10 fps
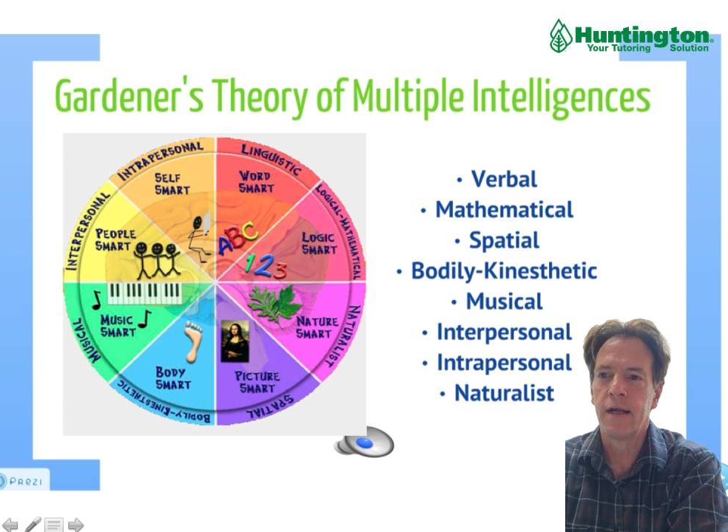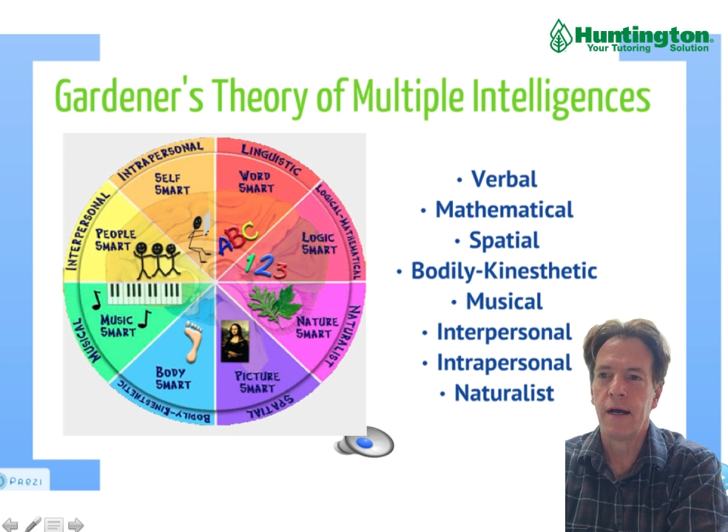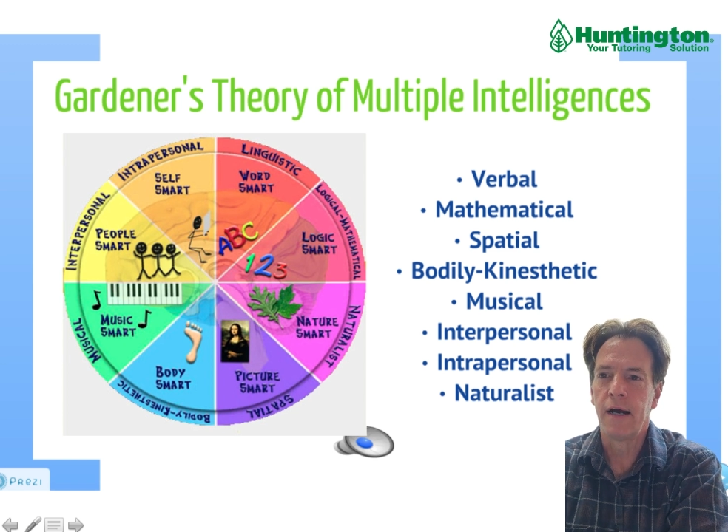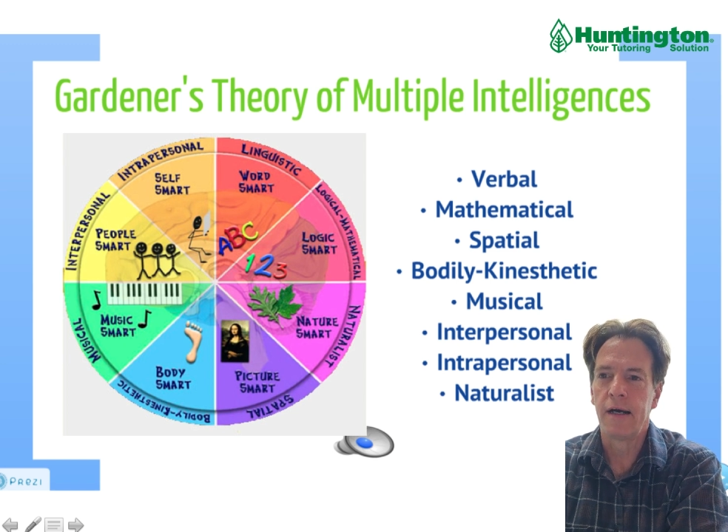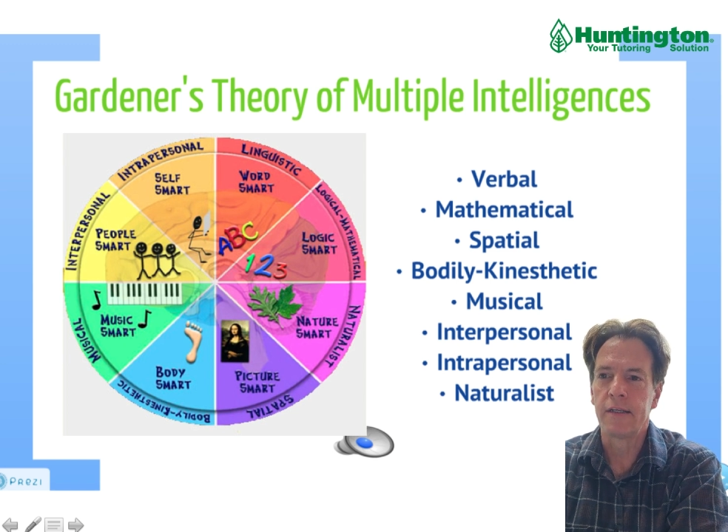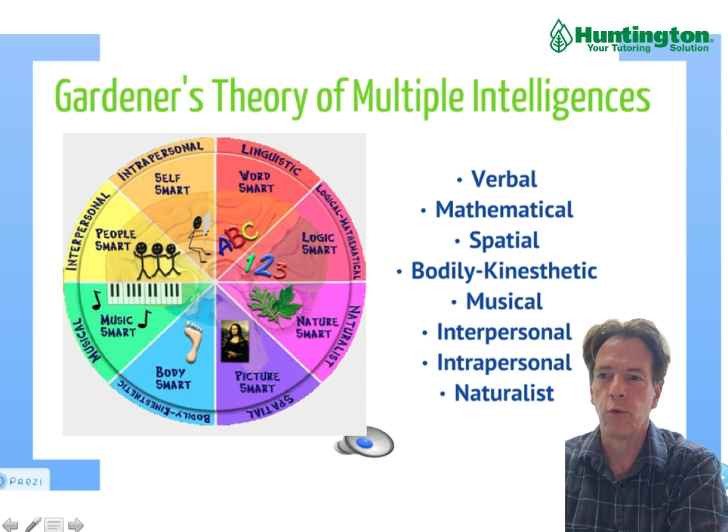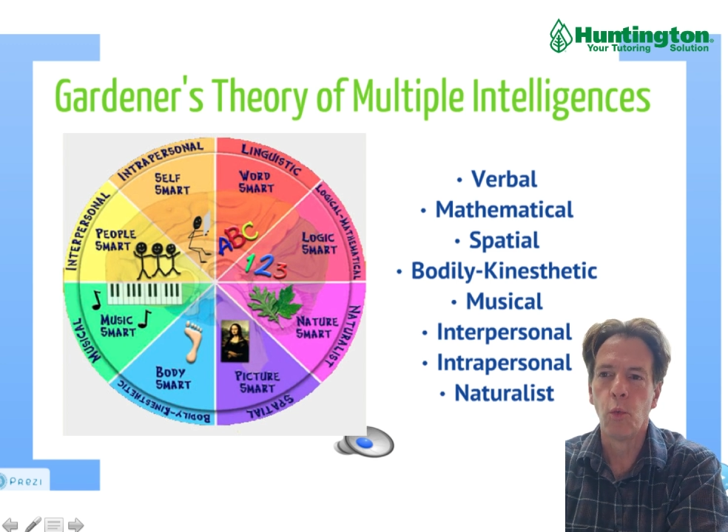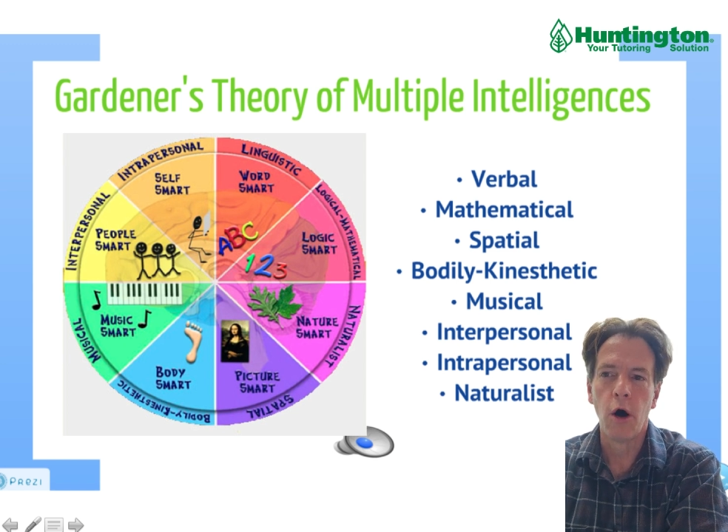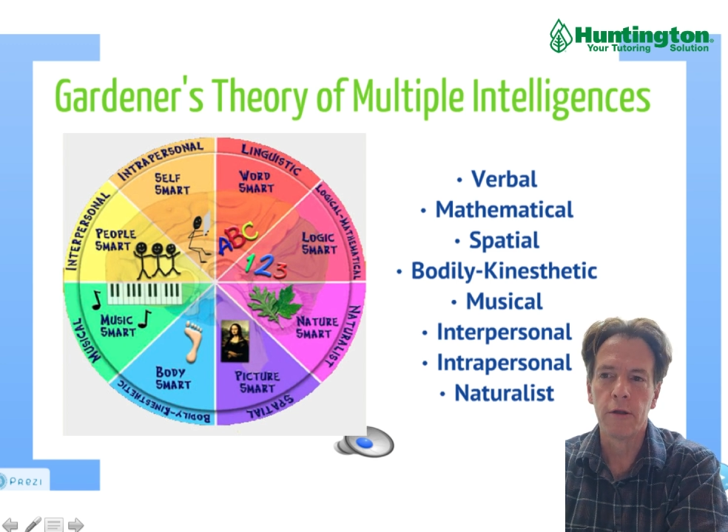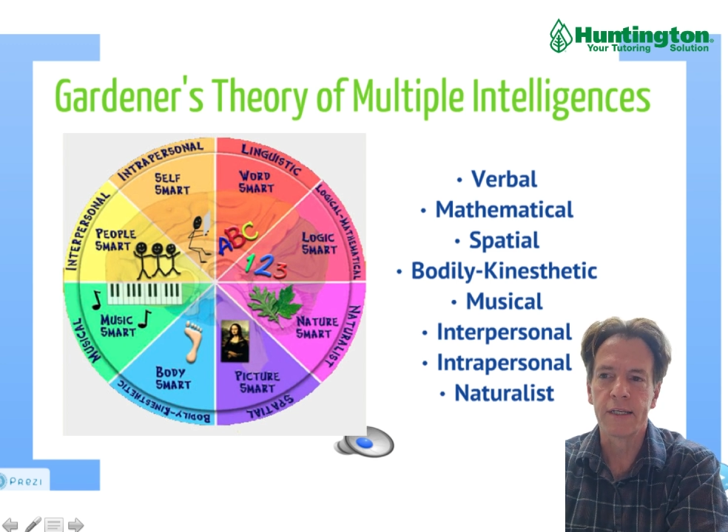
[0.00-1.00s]

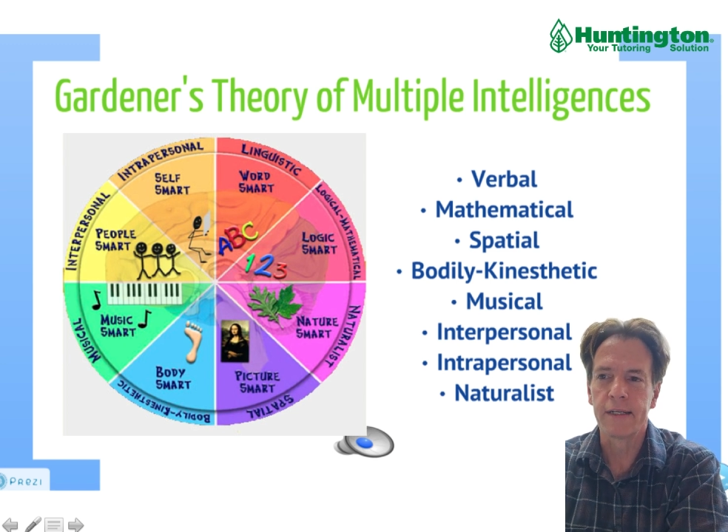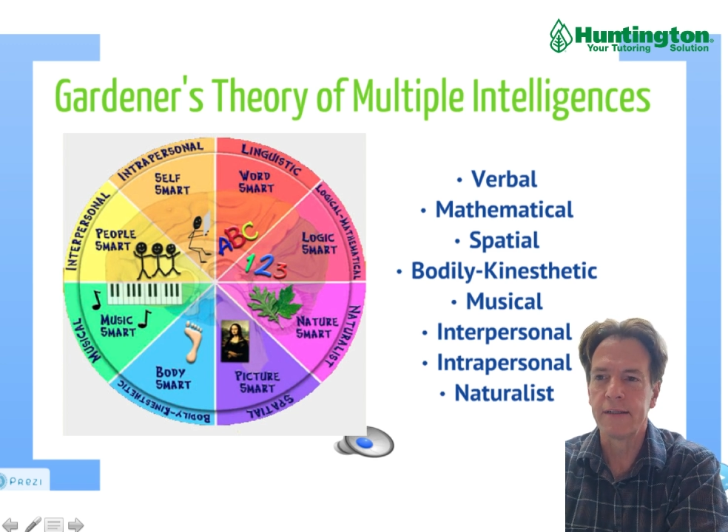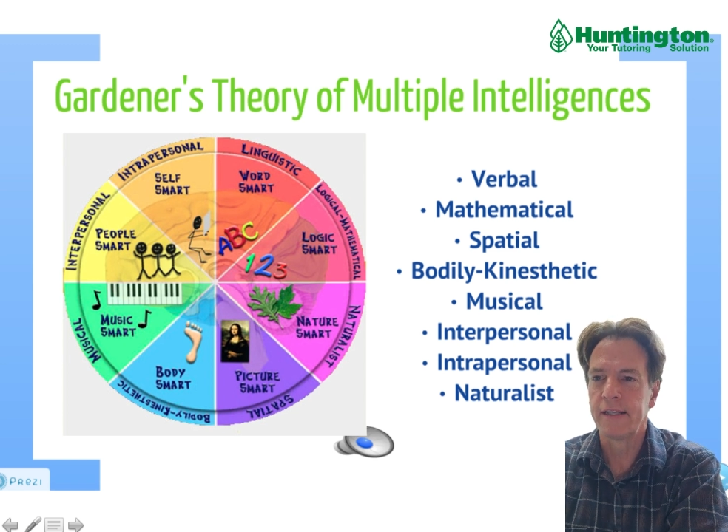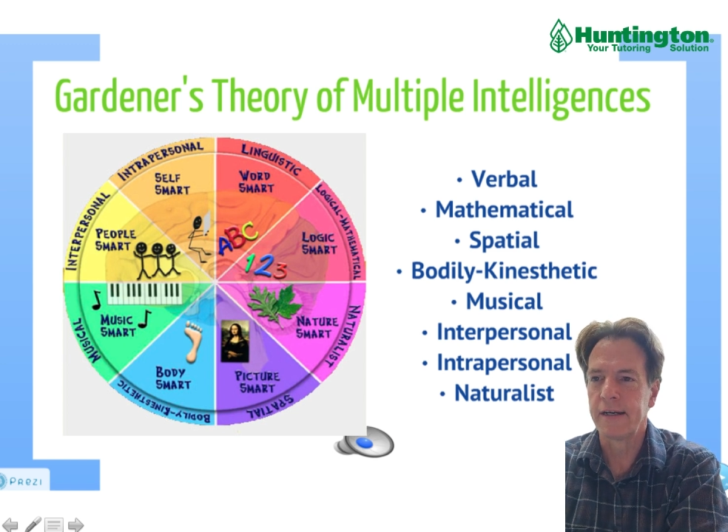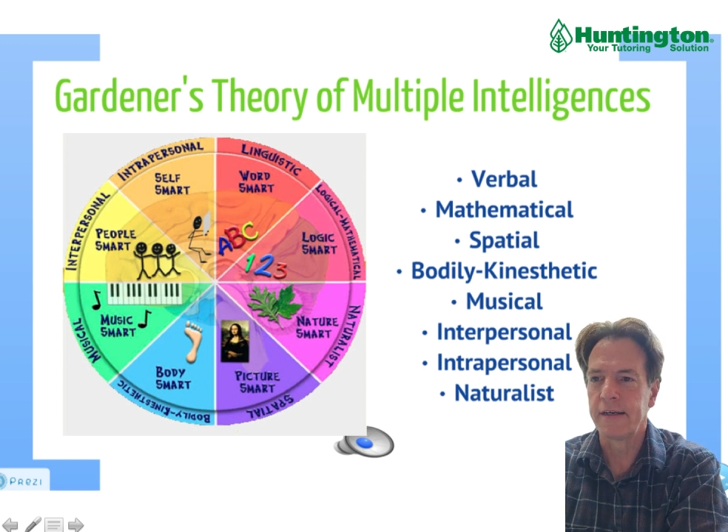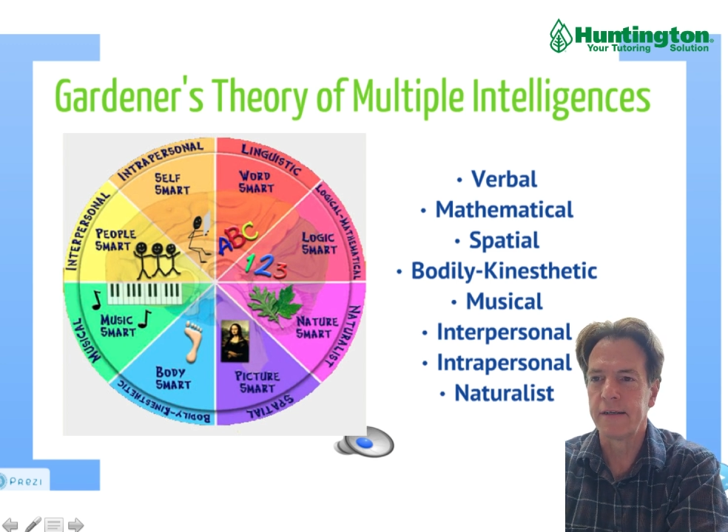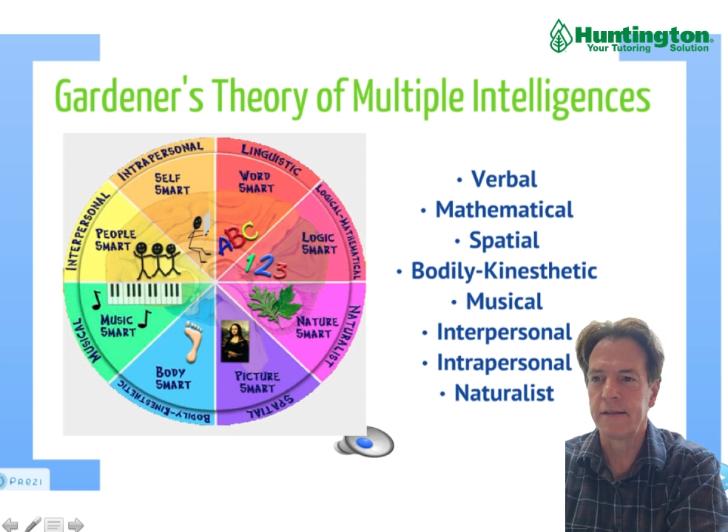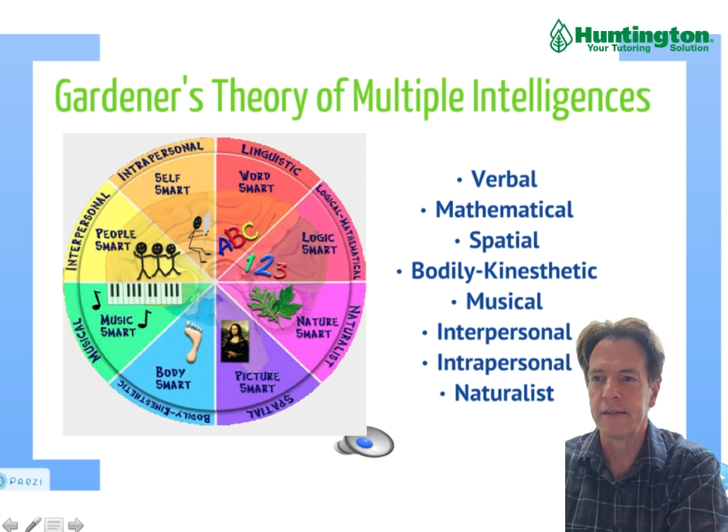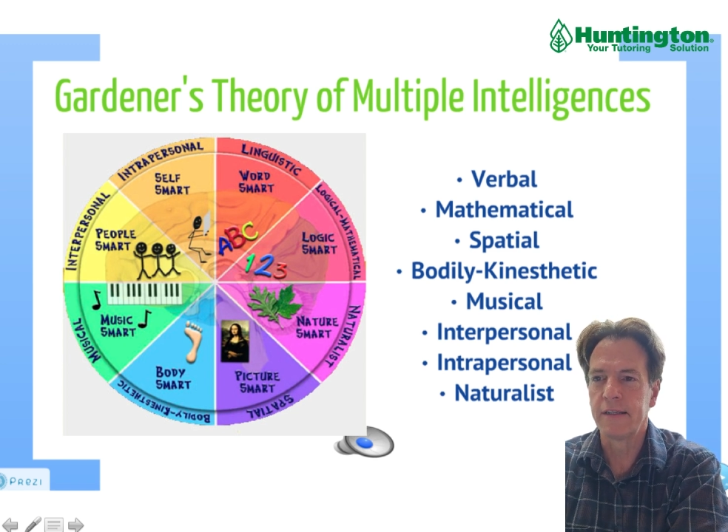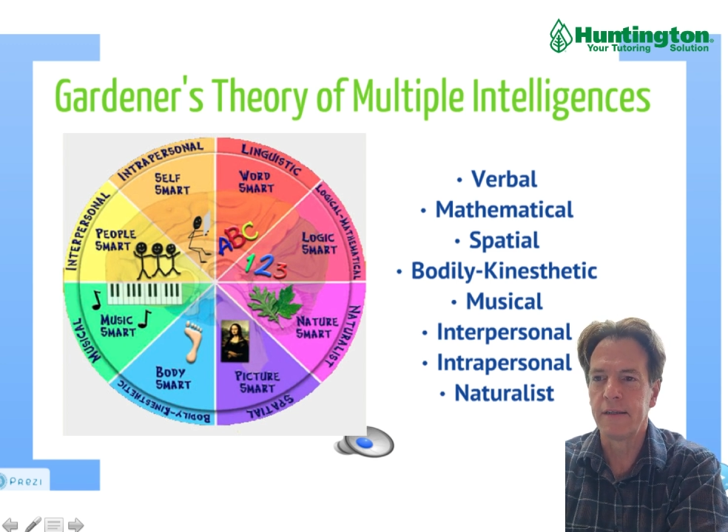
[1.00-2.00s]
Walden,
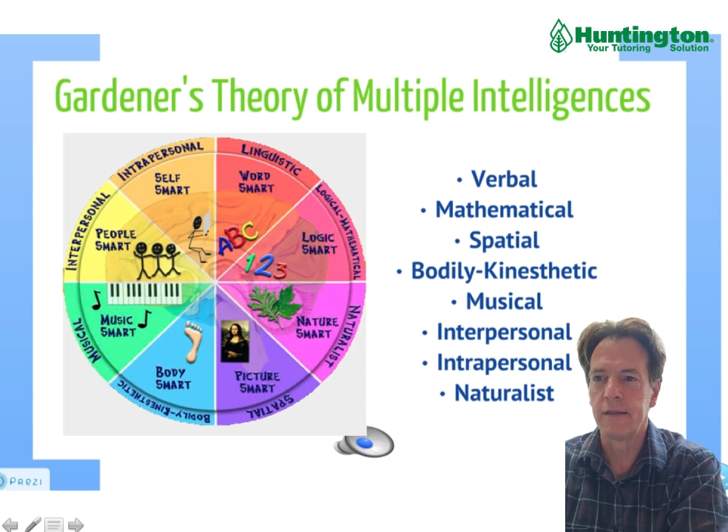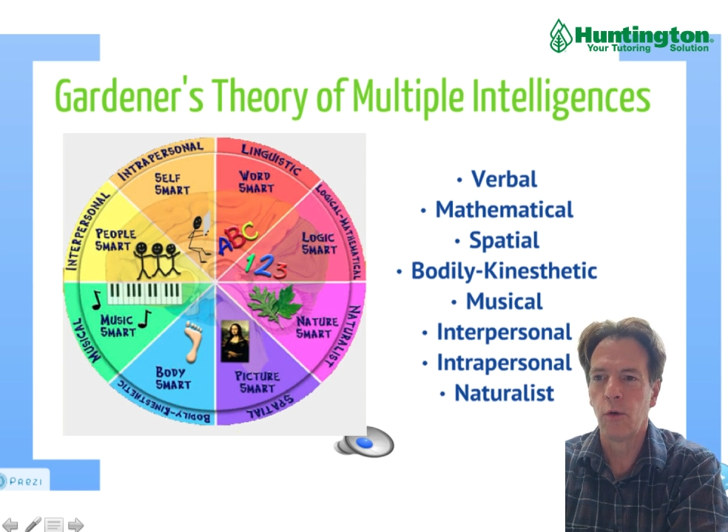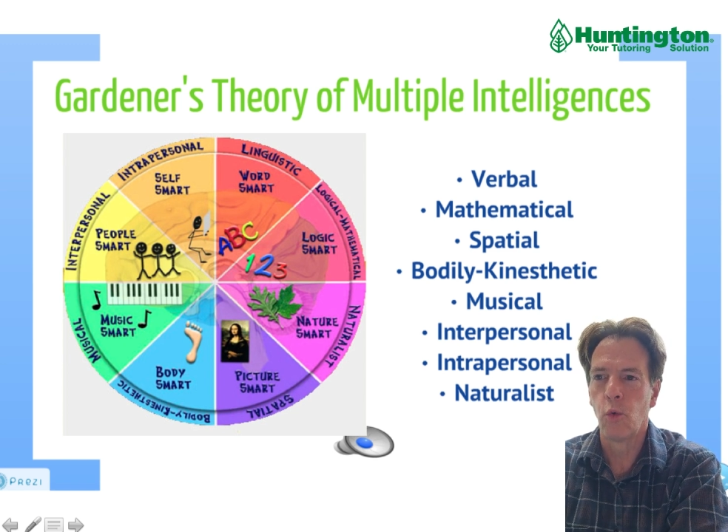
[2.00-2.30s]
the